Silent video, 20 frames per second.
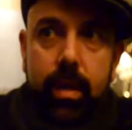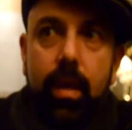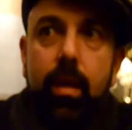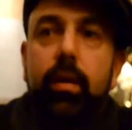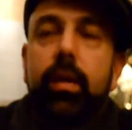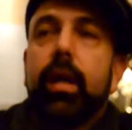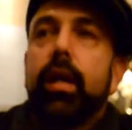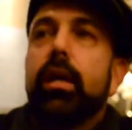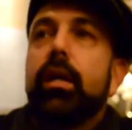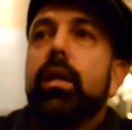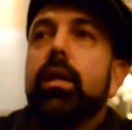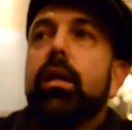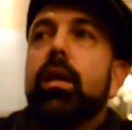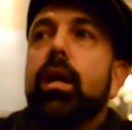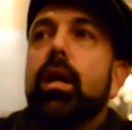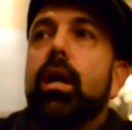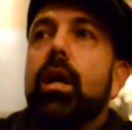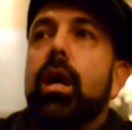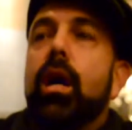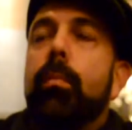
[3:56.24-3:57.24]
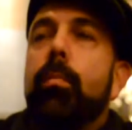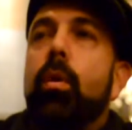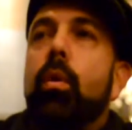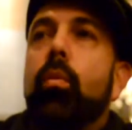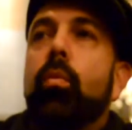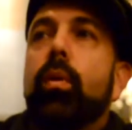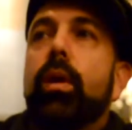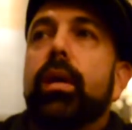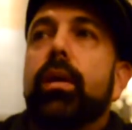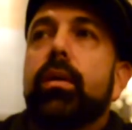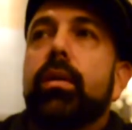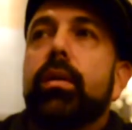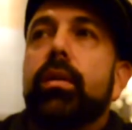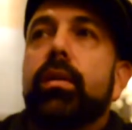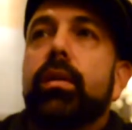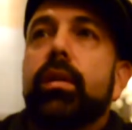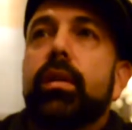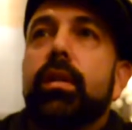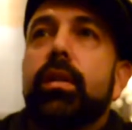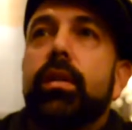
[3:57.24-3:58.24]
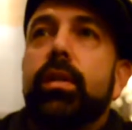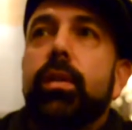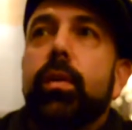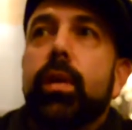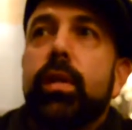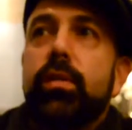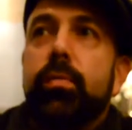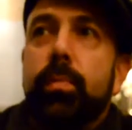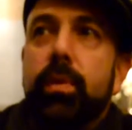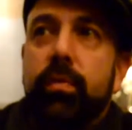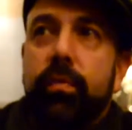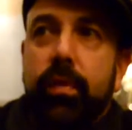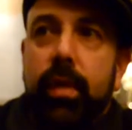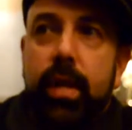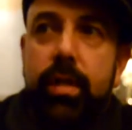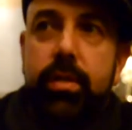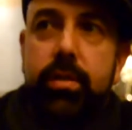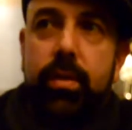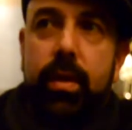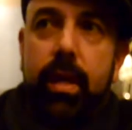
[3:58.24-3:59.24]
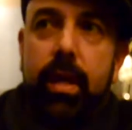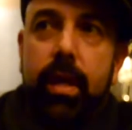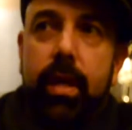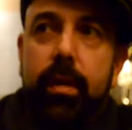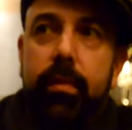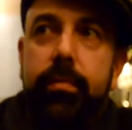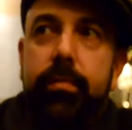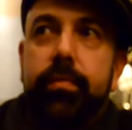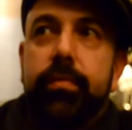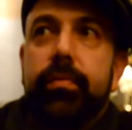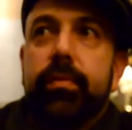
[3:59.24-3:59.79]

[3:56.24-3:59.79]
Okay. Well, the USB flash drive